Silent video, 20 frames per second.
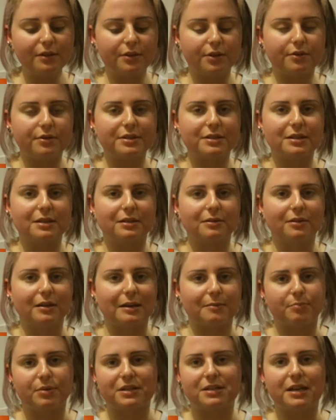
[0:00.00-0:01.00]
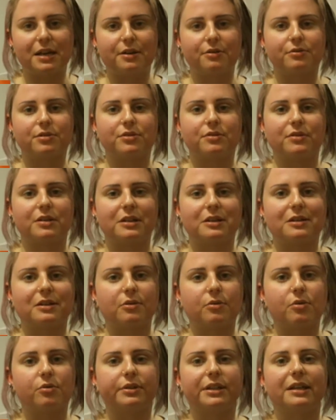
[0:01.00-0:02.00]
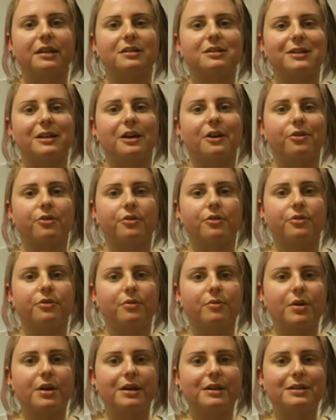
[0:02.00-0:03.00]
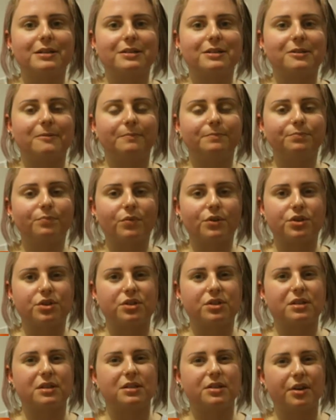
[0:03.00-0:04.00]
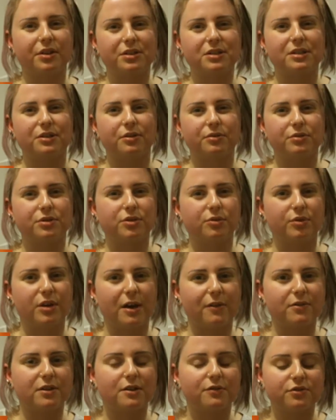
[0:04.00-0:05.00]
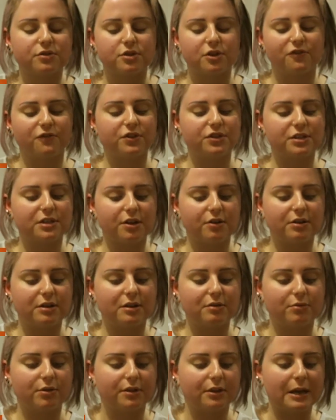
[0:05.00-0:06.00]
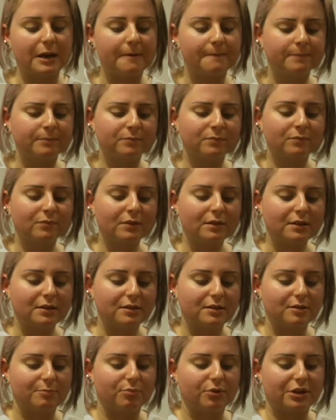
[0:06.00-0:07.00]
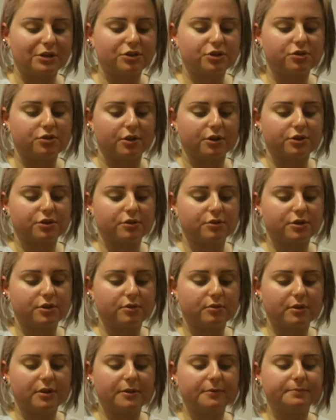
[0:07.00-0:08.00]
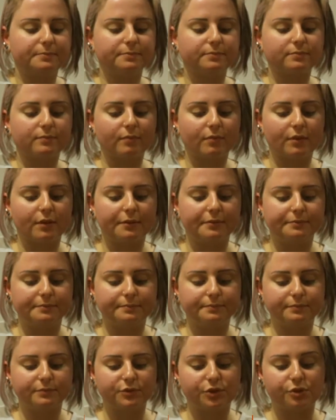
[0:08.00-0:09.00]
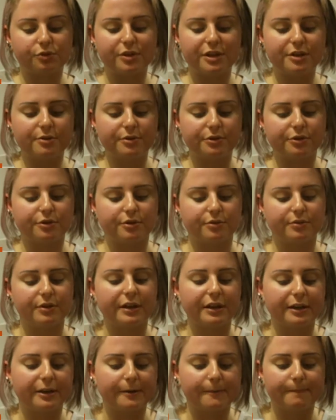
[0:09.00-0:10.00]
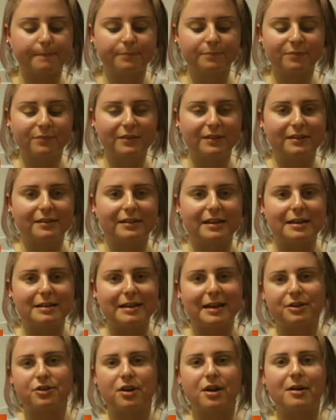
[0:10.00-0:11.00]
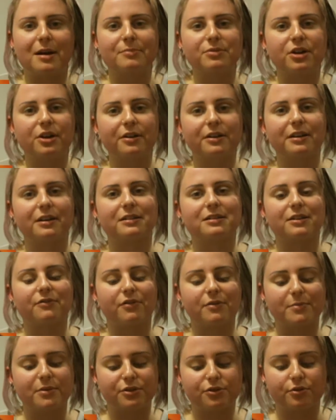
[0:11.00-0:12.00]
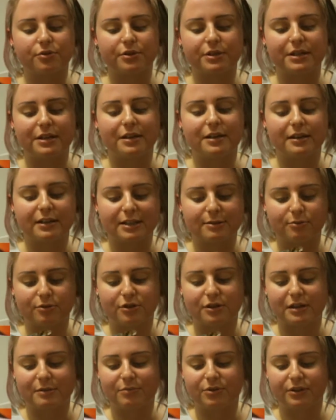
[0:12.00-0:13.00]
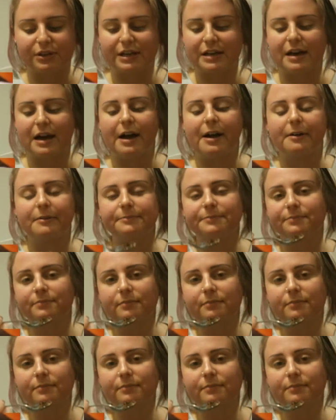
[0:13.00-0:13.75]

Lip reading: there isn't like potatoes or anything holding it together otherwise. Just the nuts, and those don't have enough surface area really to bring structure to it. So they know what they're doing here. I'm talking as if I'm a tortilla expert, and I'm really not.